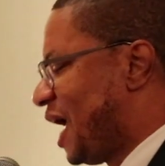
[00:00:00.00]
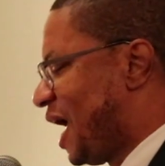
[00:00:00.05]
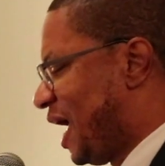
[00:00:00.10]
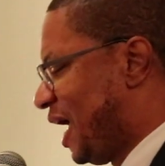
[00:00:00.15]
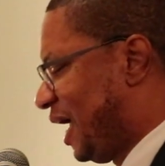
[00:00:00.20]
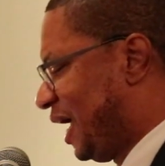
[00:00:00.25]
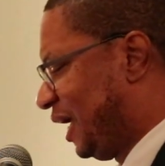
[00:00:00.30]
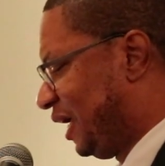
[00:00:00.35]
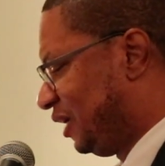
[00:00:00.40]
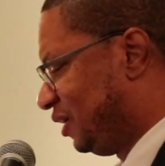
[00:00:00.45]

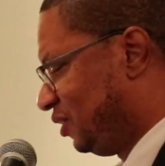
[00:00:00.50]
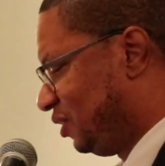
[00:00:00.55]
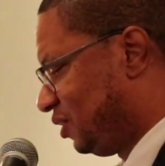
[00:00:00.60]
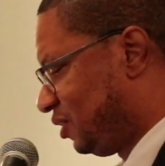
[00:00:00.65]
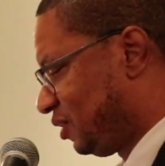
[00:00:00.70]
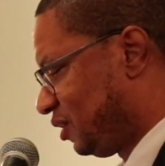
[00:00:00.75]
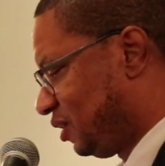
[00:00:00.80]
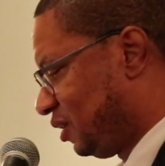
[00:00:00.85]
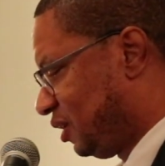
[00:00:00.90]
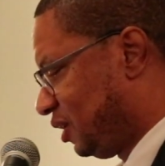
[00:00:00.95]

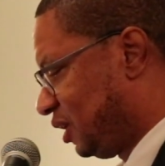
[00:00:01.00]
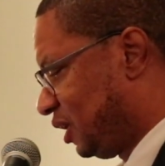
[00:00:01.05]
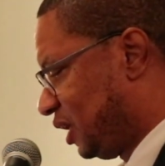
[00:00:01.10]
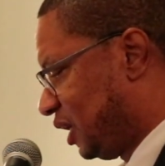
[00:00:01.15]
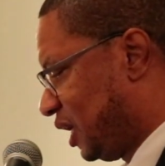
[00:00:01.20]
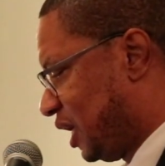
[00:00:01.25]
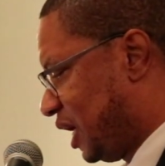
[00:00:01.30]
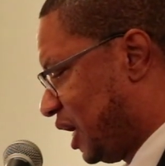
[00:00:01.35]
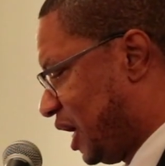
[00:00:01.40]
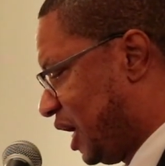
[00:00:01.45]
And
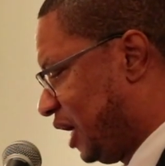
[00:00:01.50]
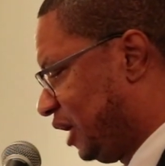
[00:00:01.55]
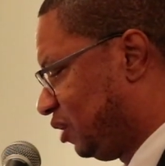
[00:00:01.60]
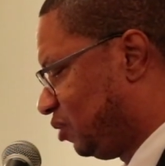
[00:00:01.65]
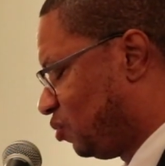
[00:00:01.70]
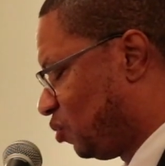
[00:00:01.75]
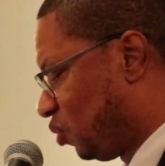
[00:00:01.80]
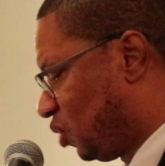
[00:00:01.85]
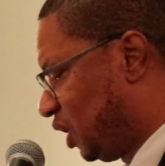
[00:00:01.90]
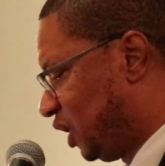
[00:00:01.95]

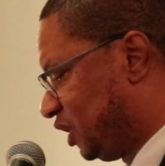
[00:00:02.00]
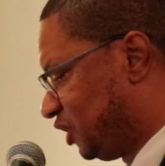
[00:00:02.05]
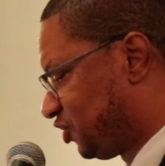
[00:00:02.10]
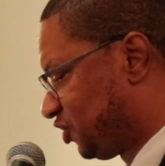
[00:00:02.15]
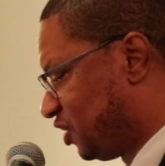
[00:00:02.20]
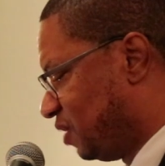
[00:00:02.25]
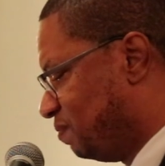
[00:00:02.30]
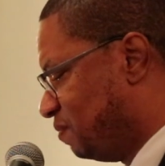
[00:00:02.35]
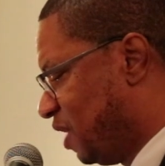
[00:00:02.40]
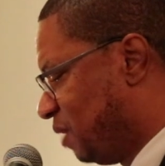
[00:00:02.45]
it
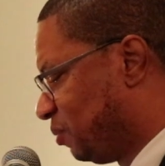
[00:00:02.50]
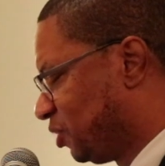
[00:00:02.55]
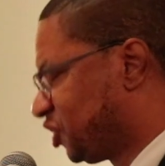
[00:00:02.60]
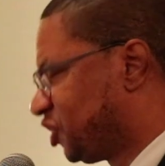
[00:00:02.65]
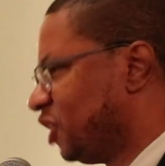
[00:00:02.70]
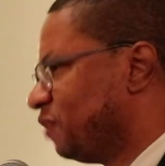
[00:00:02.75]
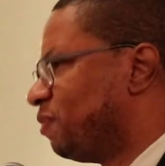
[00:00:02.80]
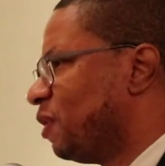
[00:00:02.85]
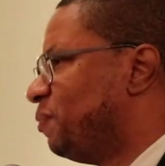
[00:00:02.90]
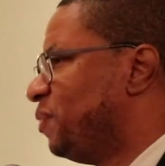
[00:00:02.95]
was the
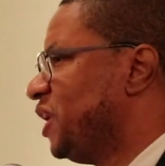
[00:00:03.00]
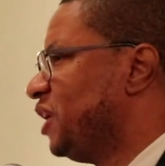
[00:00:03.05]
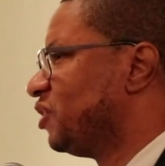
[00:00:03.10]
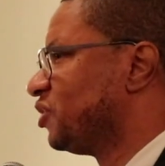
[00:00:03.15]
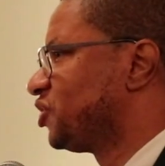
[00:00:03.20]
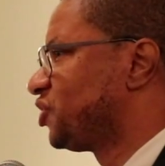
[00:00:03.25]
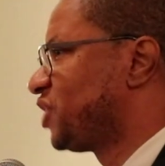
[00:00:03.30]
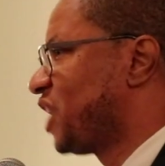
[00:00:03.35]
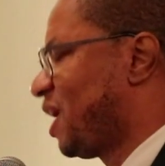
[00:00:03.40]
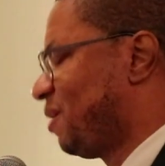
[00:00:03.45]
membership of
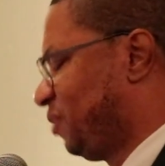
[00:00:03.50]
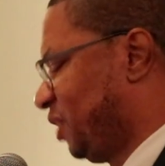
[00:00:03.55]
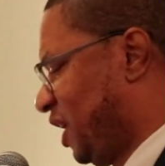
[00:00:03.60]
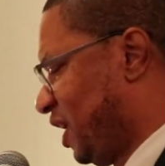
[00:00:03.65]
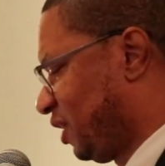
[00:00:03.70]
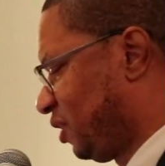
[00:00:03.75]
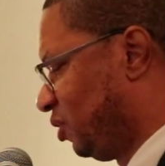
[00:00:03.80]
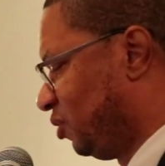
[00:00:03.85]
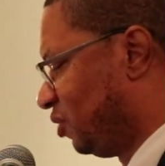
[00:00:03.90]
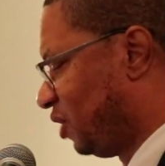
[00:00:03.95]
Peter's
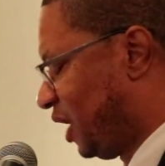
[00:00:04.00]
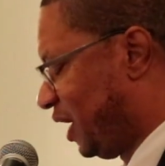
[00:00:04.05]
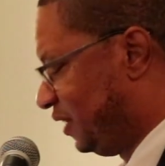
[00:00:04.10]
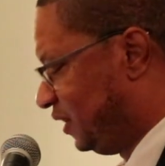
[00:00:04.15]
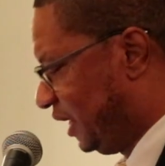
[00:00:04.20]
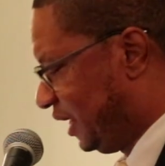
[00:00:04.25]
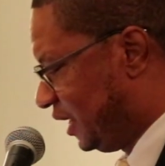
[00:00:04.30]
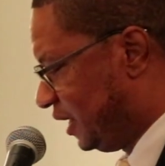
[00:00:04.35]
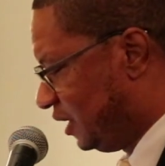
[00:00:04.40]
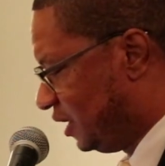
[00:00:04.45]
Tabernacle
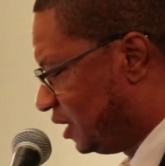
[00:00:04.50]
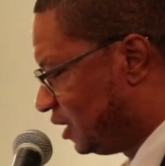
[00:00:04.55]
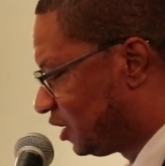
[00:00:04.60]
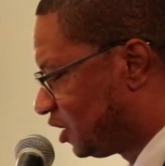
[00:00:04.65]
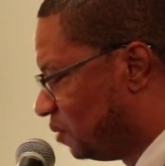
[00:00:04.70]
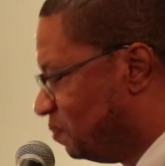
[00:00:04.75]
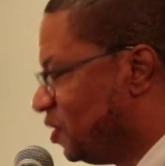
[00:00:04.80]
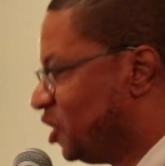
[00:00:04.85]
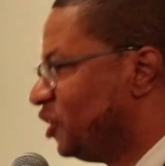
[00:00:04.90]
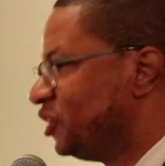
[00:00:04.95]
and the
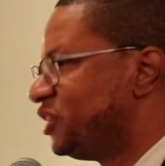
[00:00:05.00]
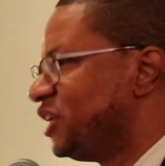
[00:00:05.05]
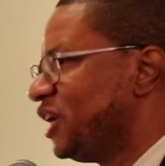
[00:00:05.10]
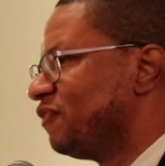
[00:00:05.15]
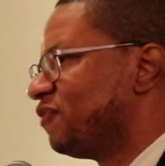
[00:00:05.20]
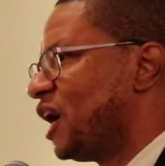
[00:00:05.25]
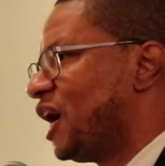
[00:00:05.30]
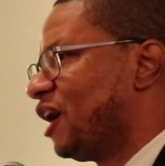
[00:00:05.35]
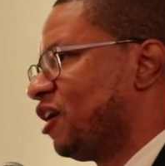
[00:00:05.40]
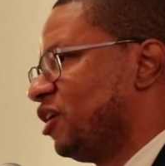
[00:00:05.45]
community
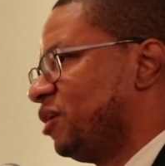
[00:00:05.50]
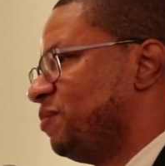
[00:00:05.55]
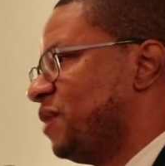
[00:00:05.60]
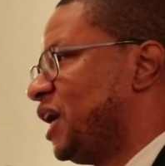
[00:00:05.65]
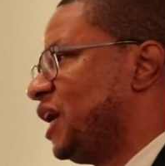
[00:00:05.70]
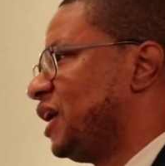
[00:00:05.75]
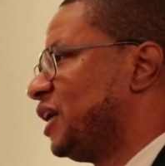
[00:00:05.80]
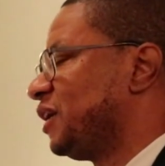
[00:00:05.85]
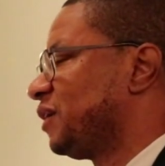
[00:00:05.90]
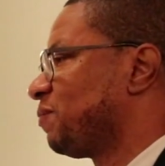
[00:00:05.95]
of Ironon
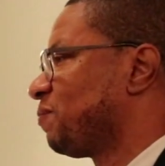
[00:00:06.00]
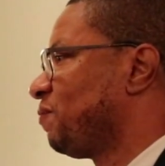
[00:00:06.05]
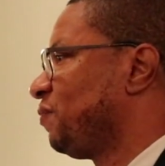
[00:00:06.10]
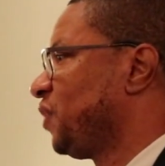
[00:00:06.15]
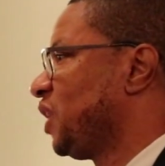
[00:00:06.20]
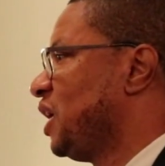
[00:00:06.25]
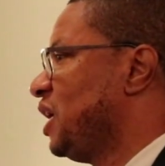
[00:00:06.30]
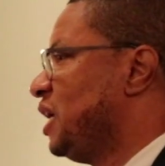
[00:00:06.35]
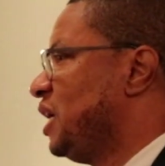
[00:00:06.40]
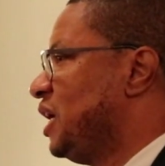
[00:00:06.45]

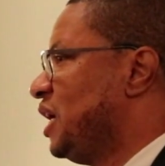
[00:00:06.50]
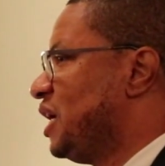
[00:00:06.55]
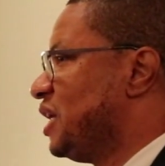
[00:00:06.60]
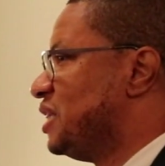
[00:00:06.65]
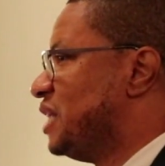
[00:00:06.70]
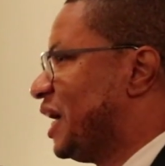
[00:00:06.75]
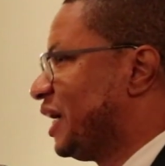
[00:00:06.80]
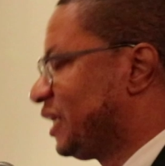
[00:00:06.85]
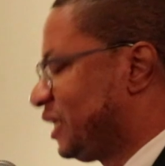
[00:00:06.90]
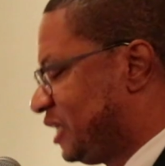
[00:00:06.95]

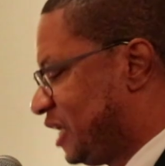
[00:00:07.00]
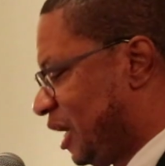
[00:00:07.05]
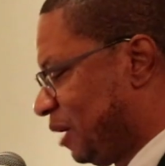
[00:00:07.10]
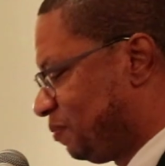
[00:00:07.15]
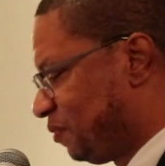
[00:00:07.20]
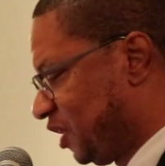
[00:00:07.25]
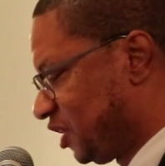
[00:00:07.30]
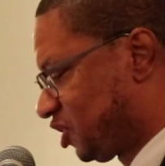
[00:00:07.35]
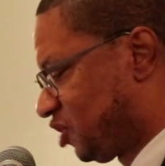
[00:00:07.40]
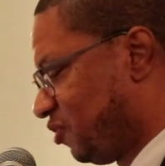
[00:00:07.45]
that
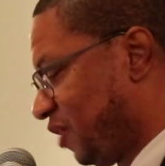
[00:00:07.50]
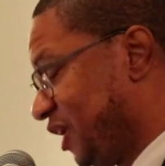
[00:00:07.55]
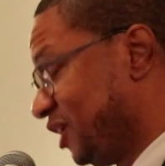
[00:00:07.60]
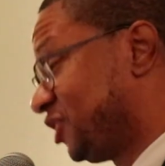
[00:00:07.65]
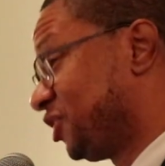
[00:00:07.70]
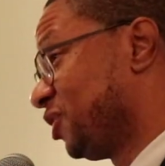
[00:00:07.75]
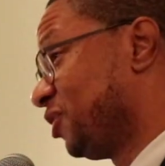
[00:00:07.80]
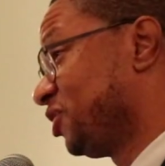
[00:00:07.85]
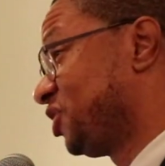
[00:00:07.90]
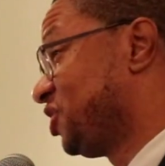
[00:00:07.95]
kept this
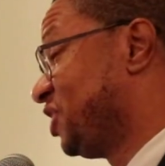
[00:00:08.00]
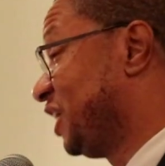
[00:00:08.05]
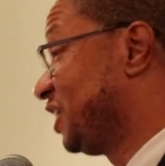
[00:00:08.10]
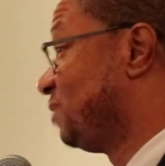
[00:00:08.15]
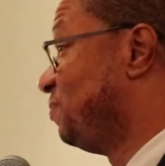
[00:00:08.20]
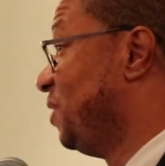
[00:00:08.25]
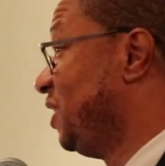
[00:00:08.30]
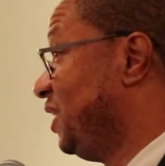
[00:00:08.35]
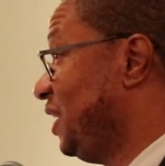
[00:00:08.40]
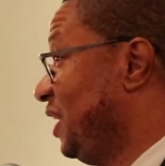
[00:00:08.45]
great church
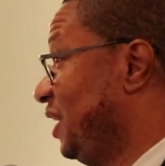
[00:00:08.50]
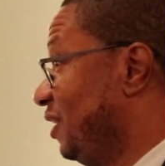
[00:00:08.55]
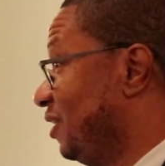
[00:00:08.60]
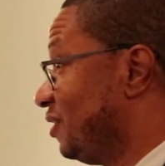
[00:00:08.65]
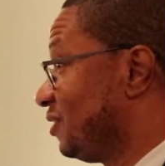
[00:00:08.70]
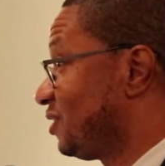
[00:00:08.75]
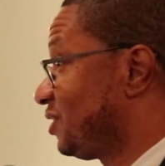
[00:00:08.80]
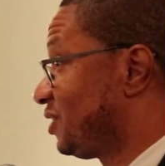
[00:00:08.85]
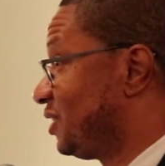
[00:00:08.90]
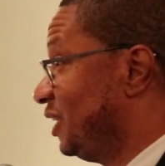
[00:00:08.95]
that's been
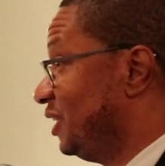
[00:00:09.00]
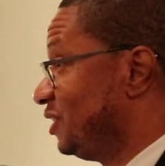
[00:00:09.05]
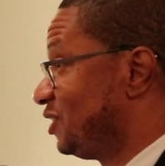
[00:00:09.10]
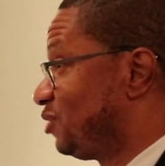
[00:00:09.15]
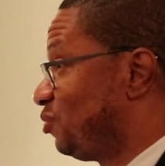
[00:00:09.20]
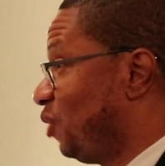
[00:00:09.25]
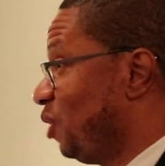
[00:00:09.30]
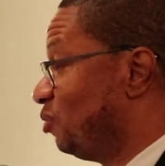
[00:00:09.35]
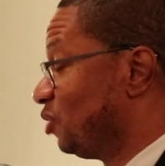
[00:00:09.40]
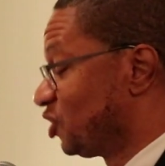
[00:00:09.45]
here
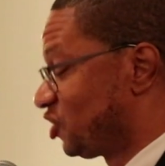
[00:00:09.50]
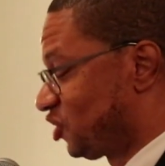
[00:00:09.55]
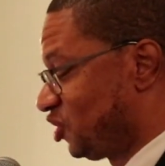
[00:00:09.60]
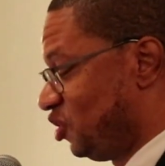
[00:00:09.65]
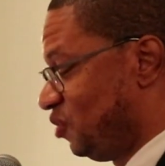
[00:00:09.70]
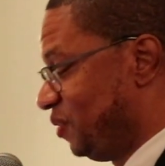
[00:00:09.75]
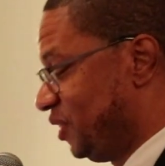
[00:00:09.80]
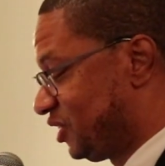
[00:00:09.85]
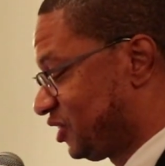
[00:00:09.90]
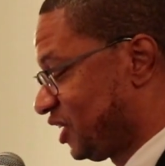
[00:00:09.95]
since. We will
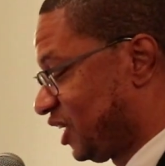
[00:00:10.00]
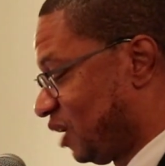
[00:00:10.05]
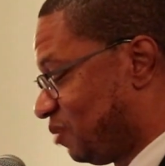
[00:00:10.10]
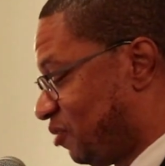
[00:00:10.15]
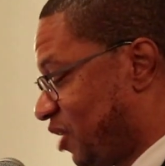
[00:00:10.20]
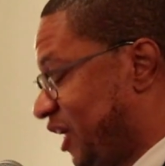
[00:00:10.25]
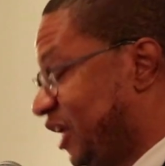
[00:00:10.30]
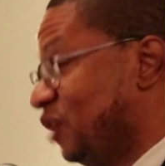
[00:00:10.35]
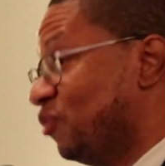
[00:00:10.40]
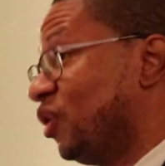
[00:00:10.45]
soon be
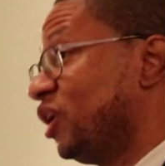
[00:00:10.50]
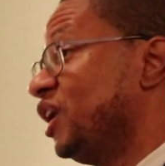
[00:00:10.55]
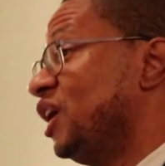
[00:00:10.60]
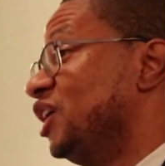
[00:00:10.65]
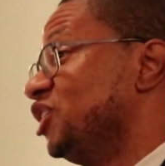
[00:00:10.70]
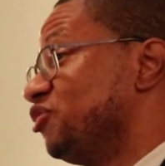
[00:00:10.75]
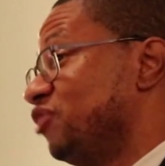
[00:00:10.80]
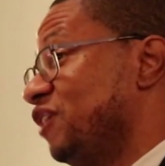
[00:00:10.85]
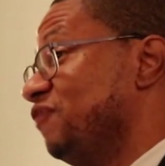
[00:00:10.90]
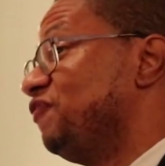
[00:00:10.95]
celebrating
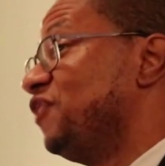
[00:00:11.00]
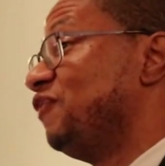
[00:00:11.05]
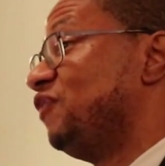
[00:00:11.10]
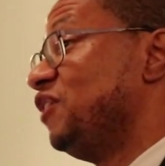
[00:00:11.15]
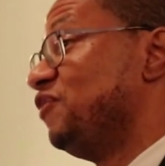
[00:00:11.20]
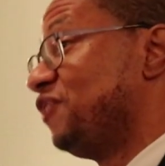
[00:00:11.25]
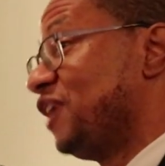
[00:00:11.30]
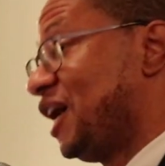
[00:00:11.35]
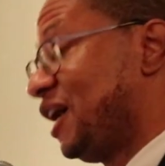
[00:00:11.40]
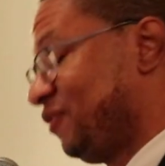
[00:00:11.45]

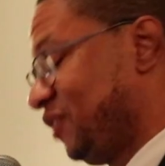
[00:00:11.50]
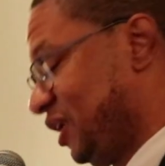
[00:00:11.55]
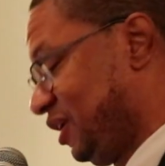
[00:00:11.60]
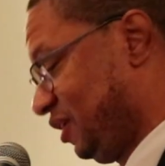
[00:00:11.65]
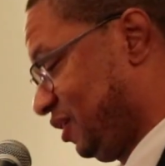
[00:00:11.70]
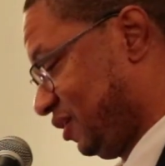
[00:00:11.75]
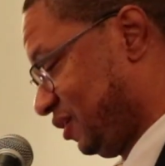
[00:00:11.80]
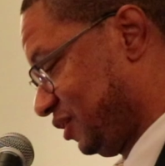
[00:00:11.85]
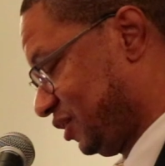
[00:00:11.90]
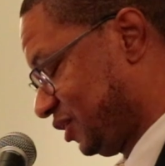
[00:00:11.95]
155
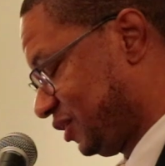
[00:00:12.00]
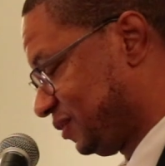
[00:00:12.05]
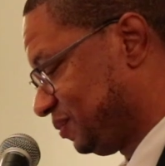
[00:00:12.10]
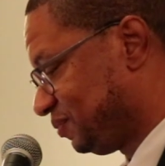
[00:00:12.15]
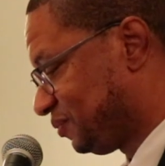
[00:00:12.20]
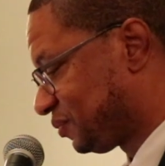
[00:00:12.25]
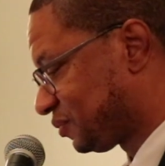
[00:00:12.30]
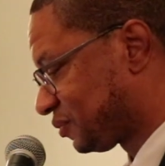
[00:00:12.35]
years. Wow.